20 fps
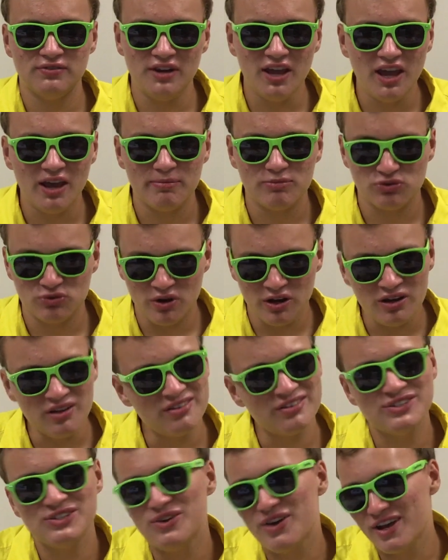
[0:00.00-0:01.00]
of names,
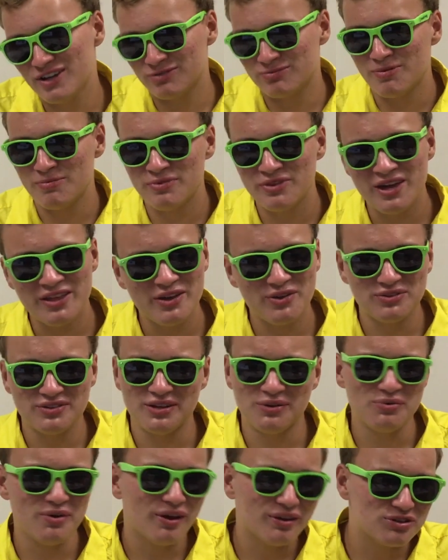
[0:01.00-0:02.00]
right? You guys remember that? That was
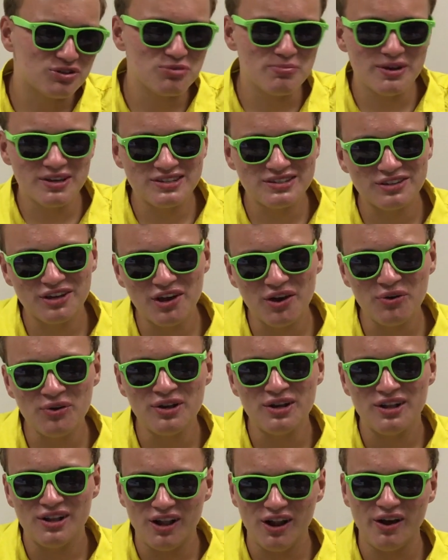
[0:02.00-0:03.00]
like, what, 2 minutes ago?